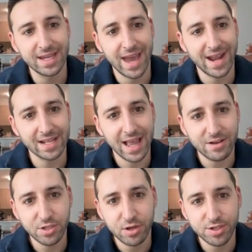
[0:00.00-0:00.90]
and it
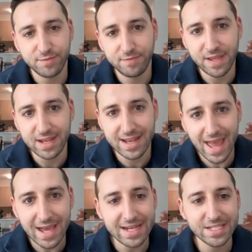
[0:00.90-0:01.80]
allows you to feed in
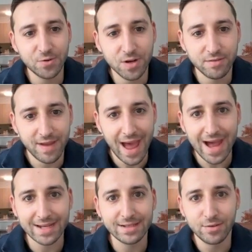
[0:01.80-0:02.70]
any sort of
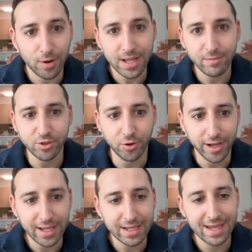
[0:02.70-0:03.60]
ad or
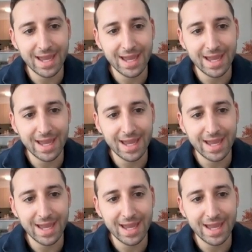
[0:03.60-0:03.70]
imagery